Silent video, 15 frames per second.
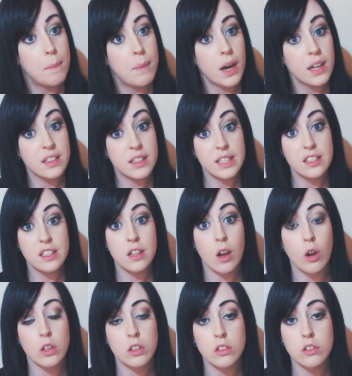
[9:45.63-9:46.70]
but it's
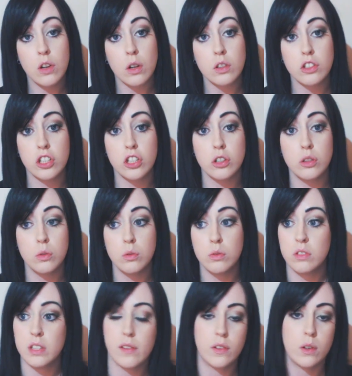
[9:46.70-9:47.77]
not
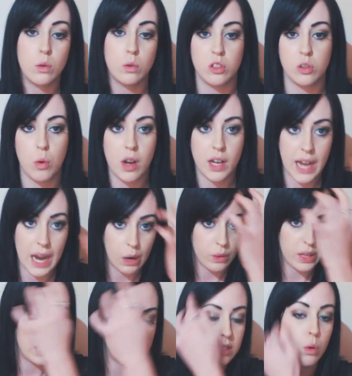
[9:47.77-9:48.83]
too difficult to work
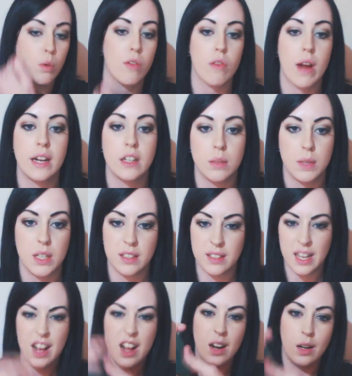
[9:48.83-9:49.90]
out. There's still the
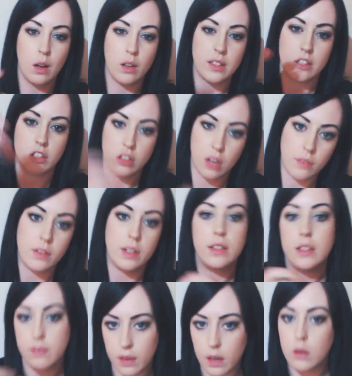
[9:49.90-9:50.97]
randomness, lots of
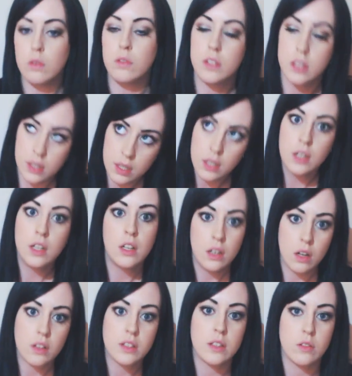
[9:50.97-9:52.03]
shuffling involved,
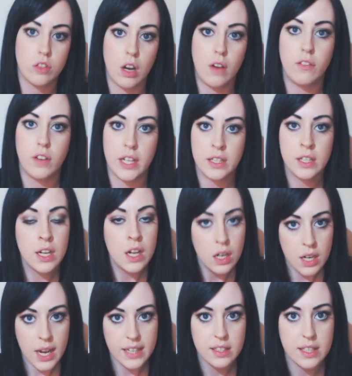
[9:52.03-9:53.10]
lots of shuffling.
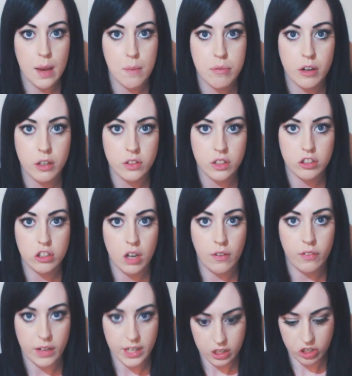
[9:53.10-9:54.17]
Let's get pros at
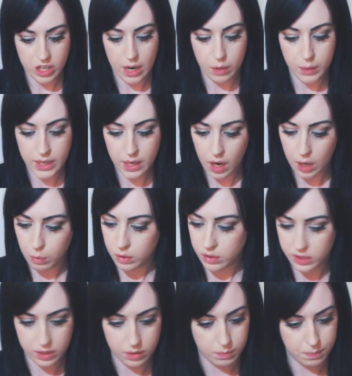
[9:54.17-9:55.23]
shuffling, shall we? I
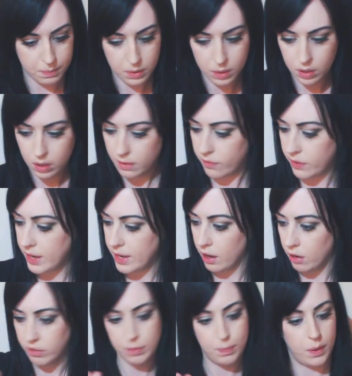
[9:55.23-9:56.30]
want some
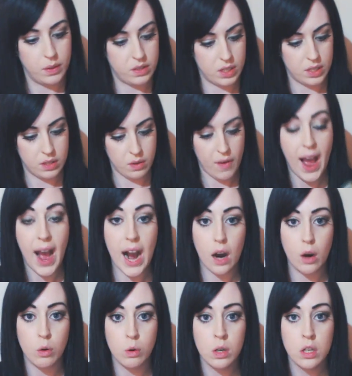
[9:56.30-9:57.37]
video responses of
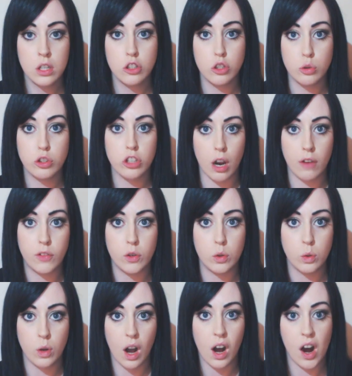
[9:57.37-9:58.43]
how to
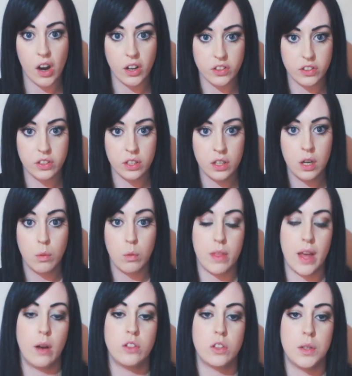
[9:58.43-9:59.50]
shuffle cards
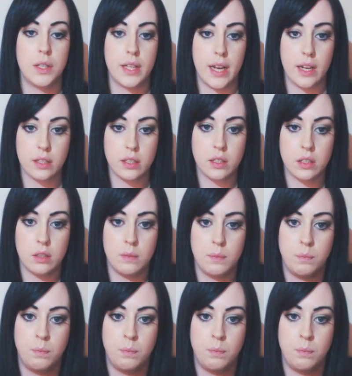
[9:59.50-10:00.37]
without doing this.